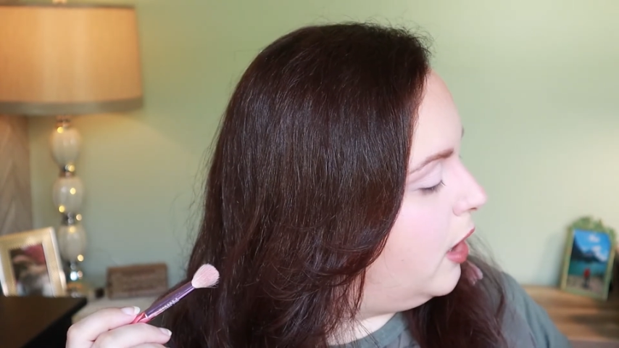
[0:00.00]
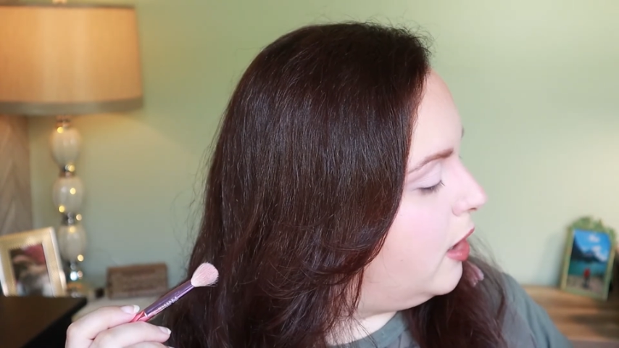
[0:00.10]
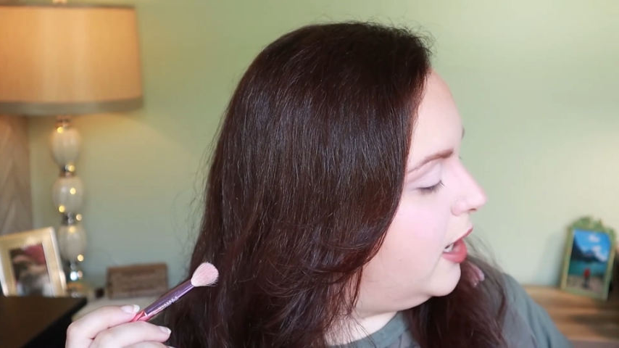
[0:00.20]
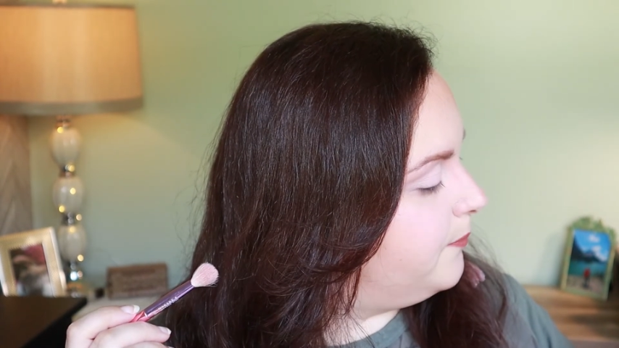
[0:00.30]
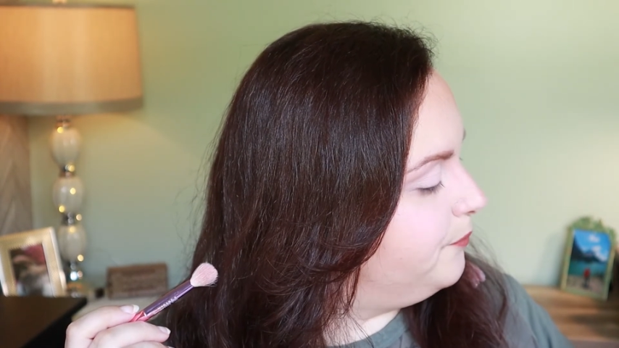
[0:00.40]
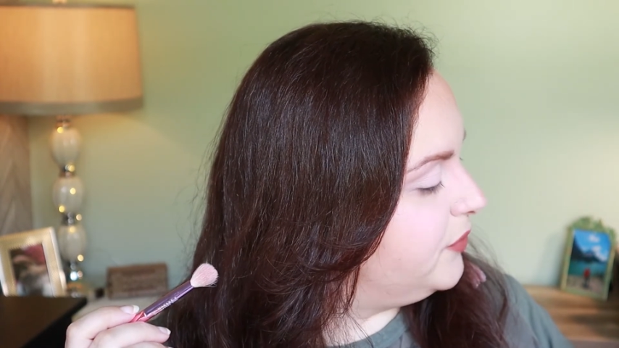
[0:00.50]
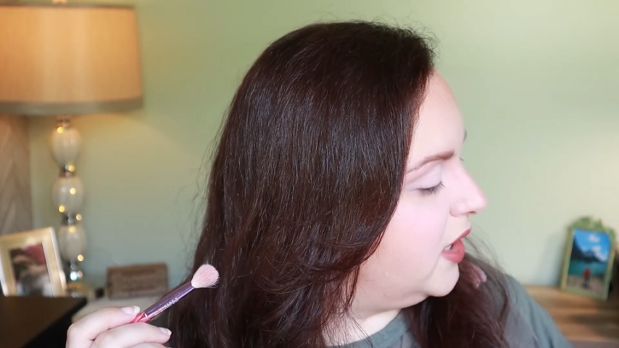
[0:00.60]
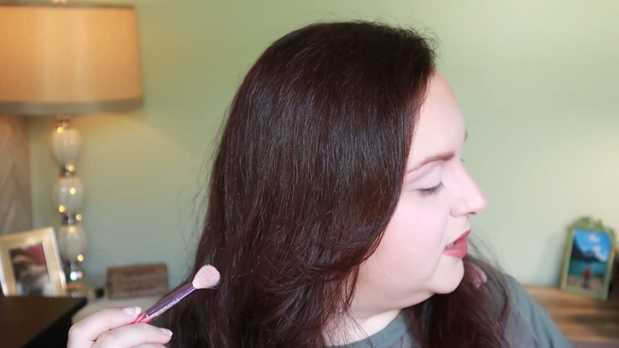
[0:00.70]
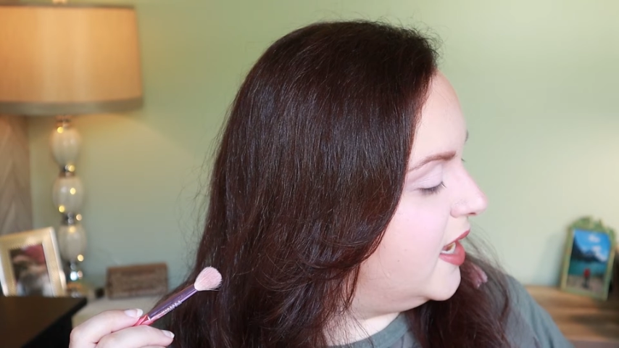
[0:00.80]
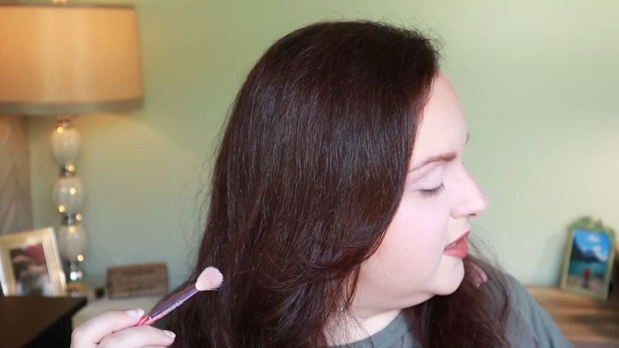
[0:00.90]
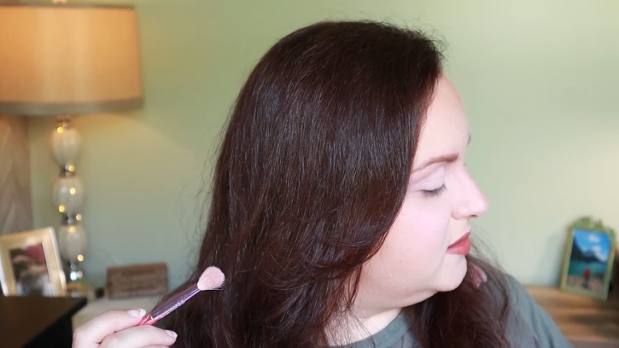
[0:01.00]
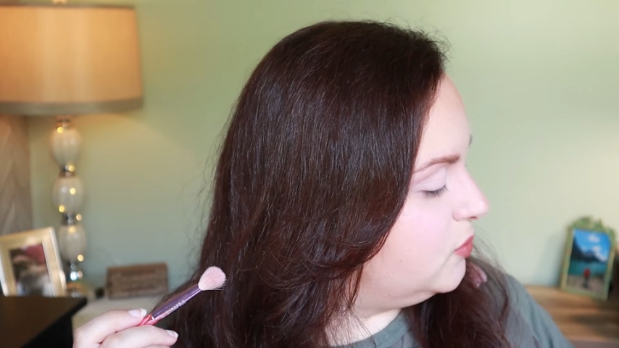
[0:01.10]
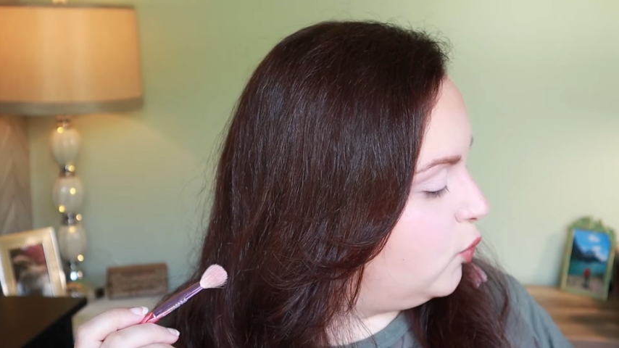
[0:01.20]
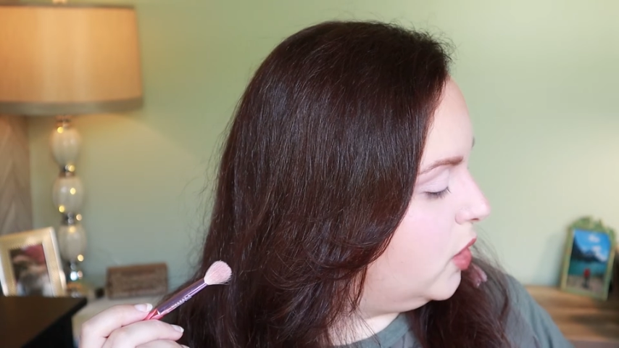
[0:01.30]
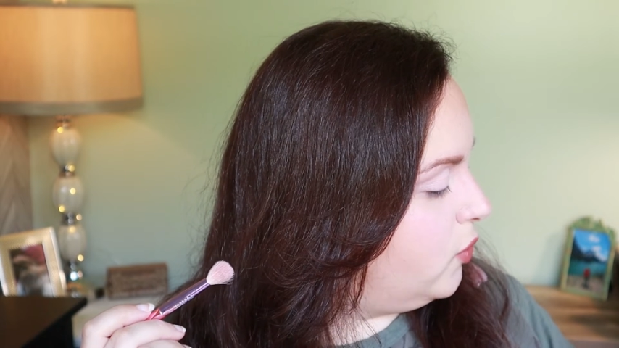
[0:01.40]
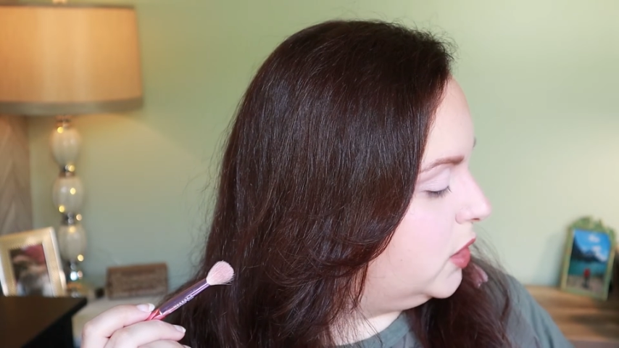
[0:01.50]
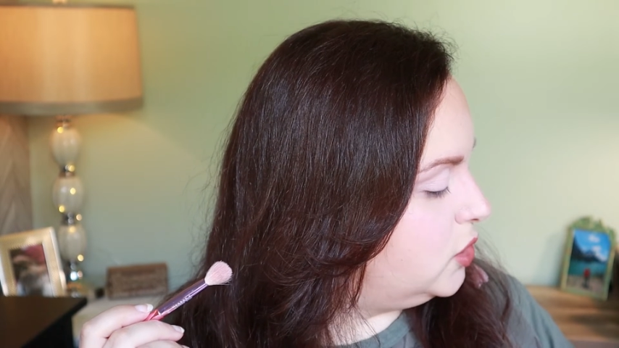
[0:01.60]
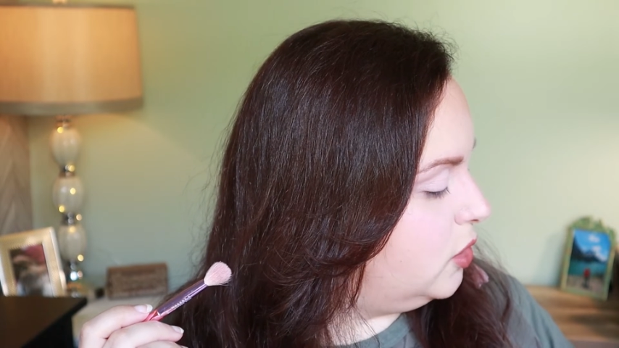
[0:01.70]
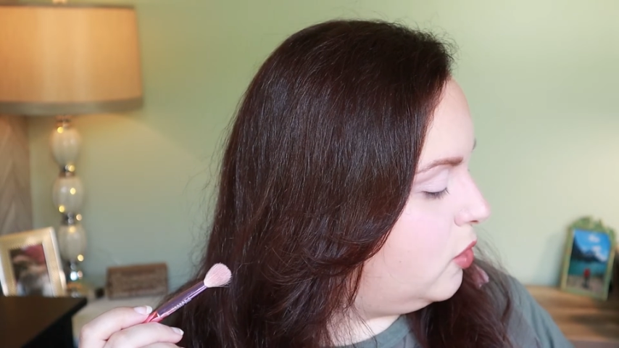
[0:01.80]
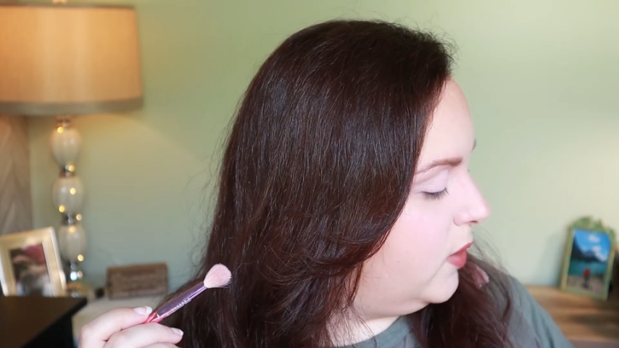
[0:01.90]
Alright, next we're going
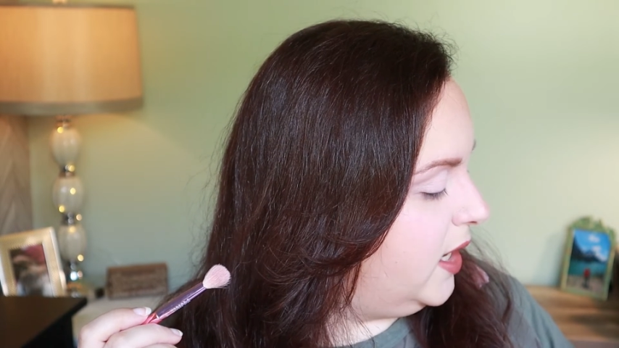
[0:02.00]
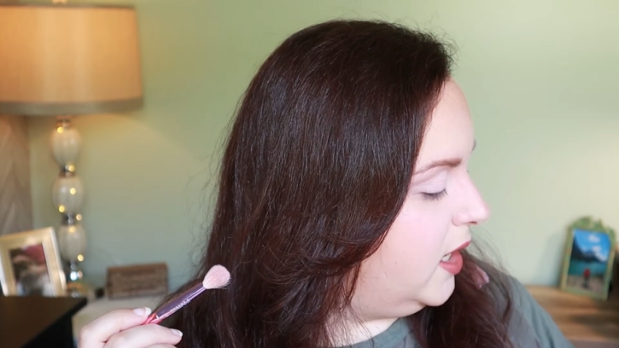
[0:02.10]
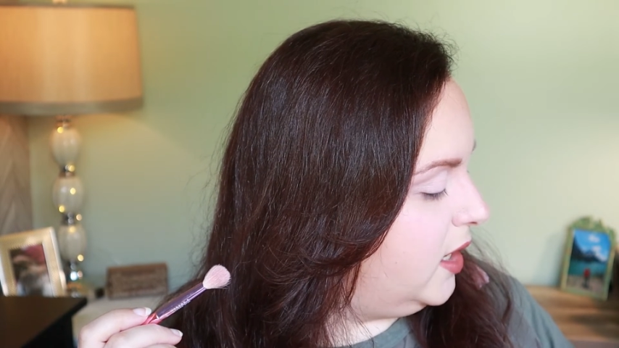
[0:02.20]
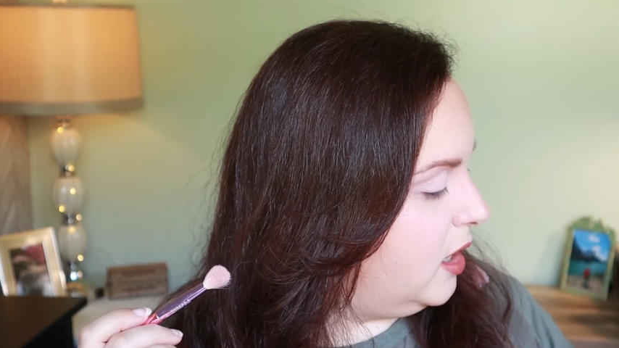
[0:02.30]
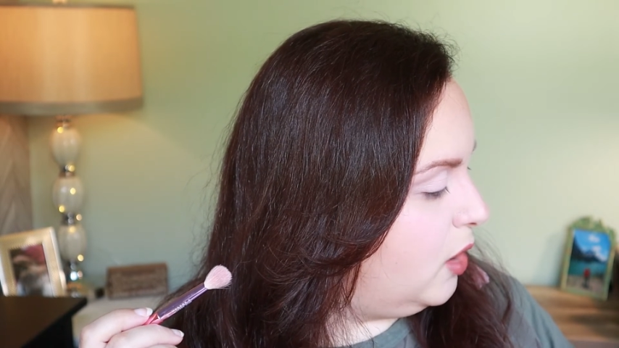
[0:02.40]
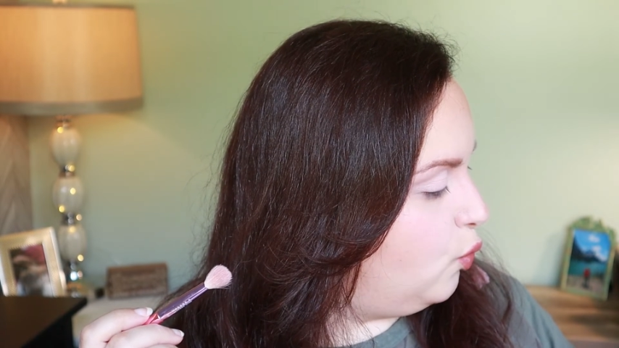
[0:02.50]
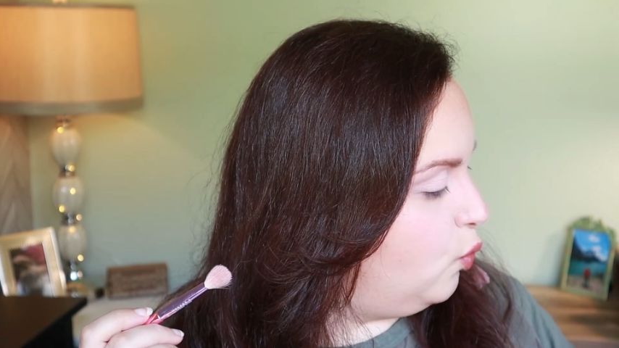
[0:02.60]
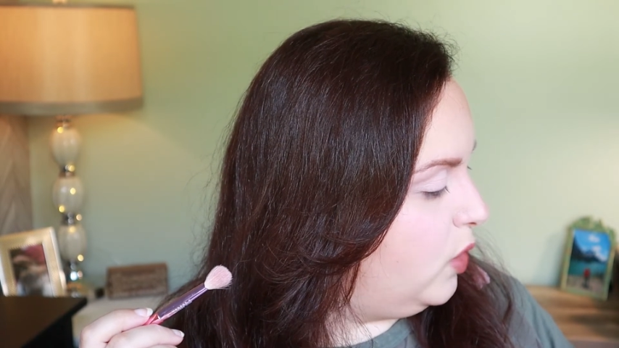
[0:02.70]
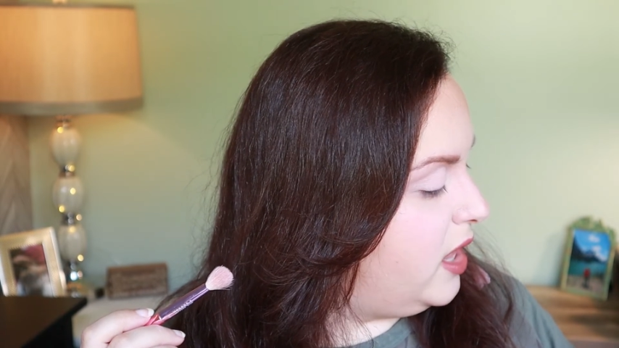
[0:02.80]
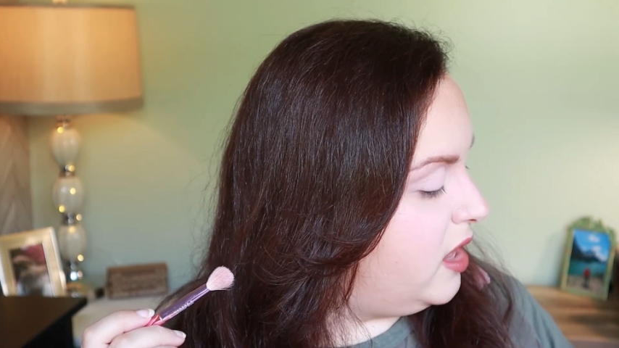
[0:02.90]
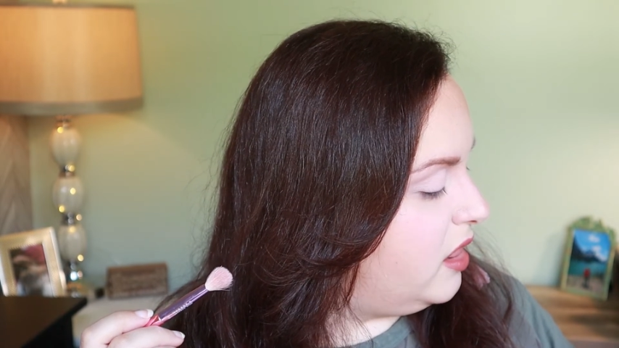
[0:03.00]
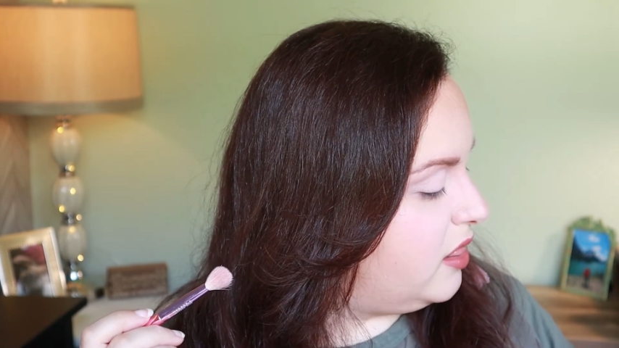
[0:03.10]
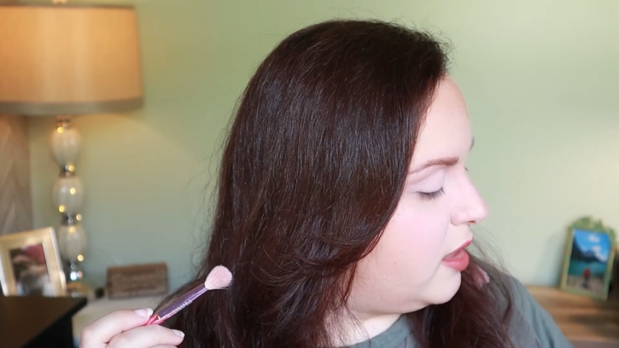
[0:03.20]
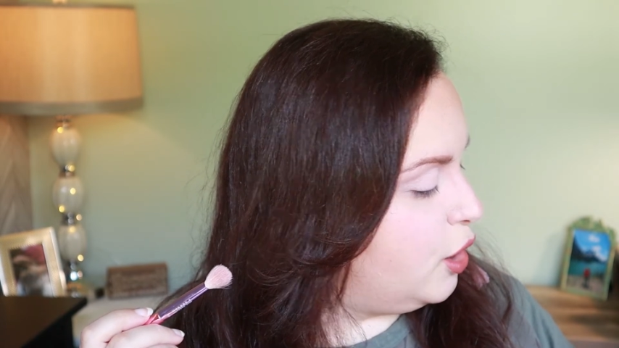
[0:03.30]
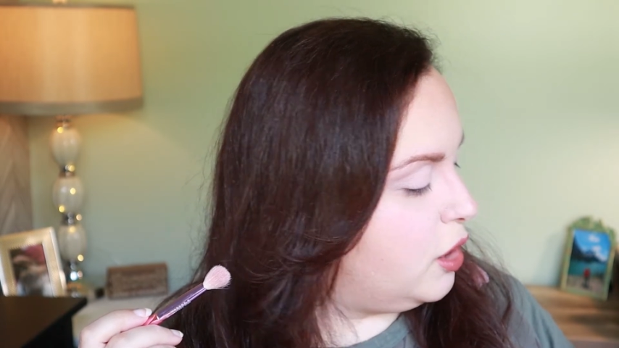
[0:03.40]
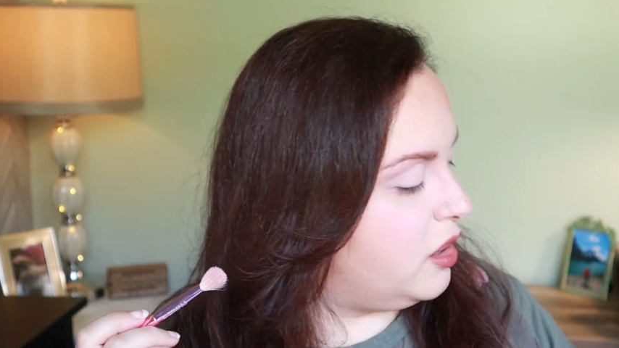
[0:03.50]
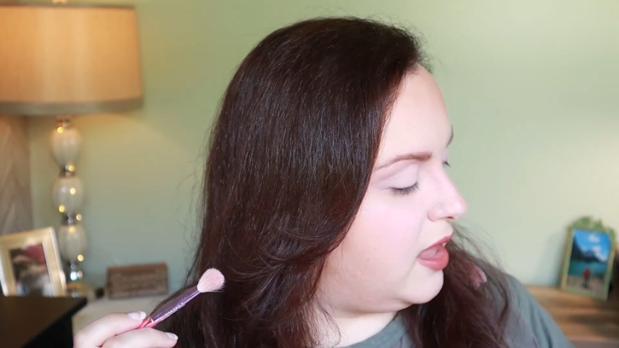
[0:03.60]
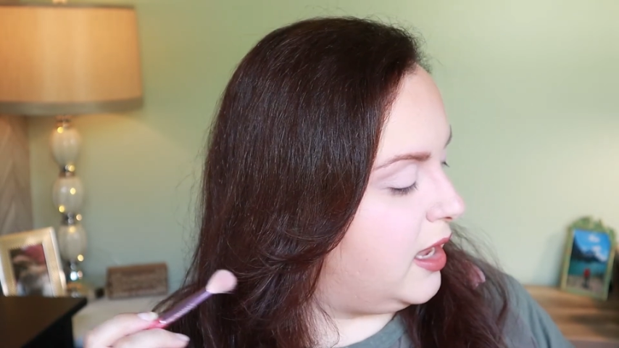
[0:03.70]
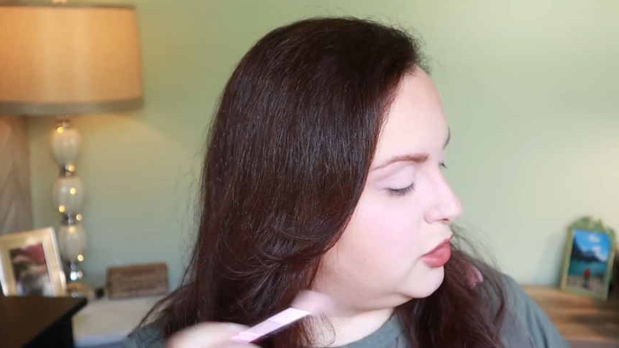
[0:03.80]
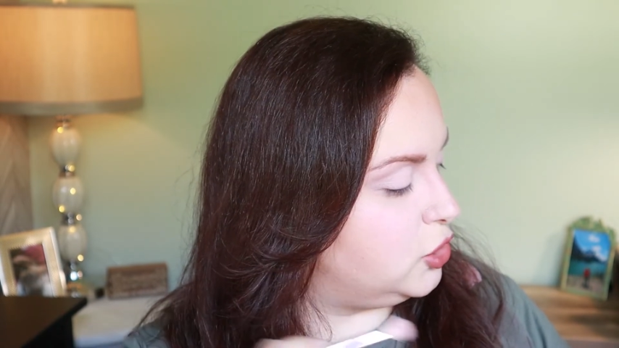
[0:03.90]
to go in with
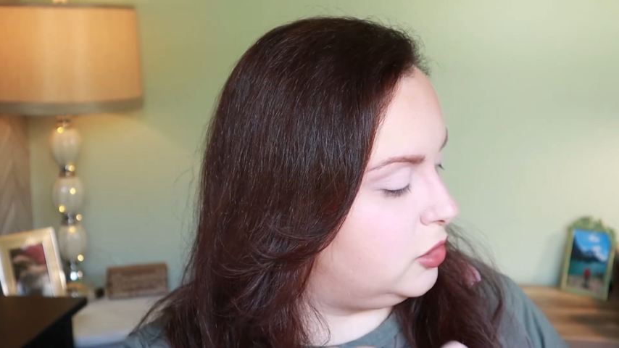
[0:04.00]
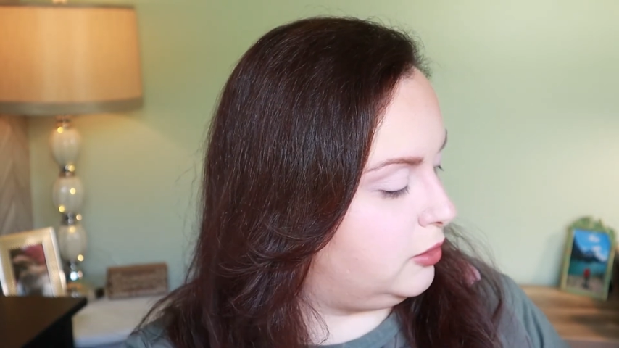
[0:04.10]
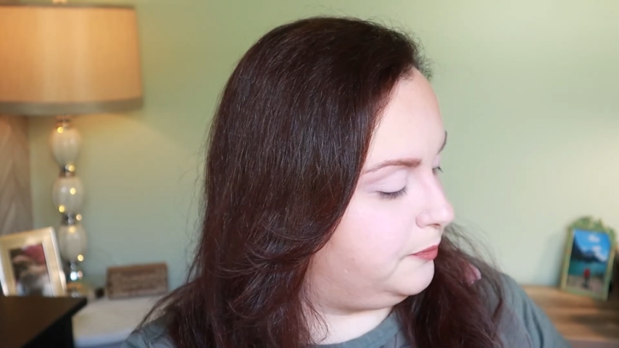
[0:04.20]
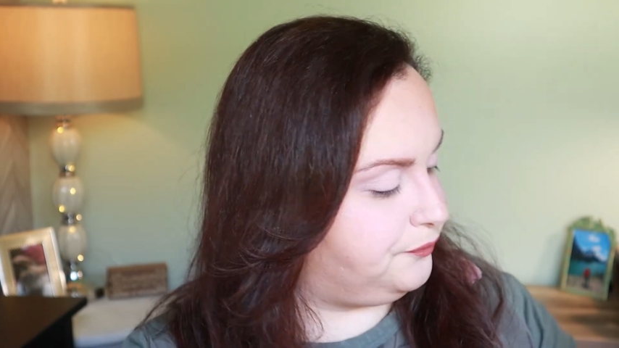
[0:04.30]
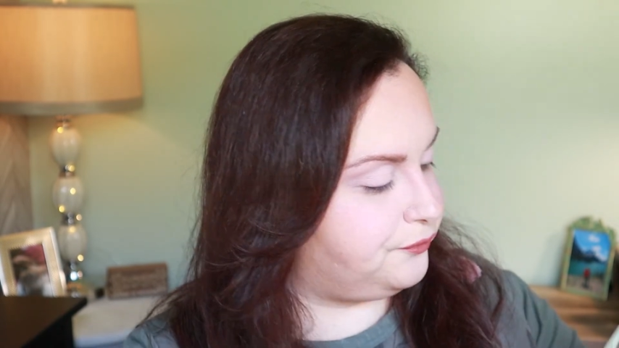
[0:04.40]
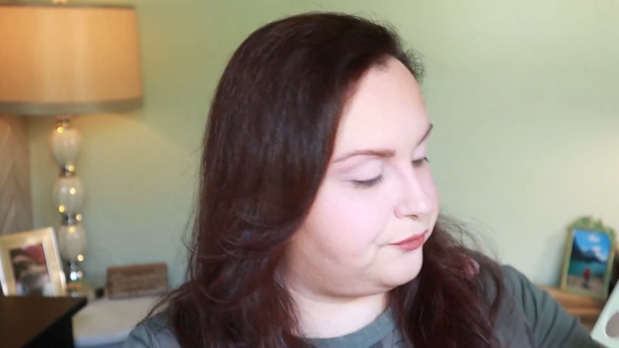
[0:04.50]
Earth Angel.